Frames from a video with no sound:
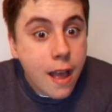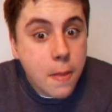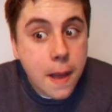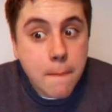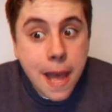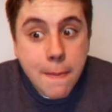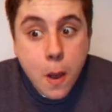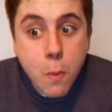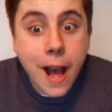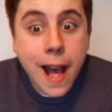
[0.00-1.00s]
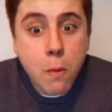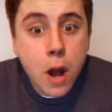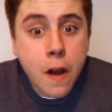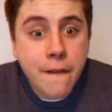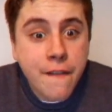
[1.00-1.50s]
and then maybe
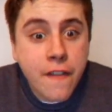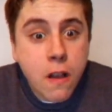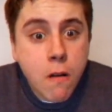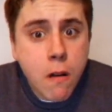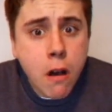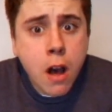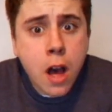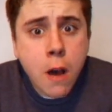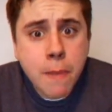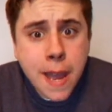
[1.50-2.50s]
werewolf. Oh,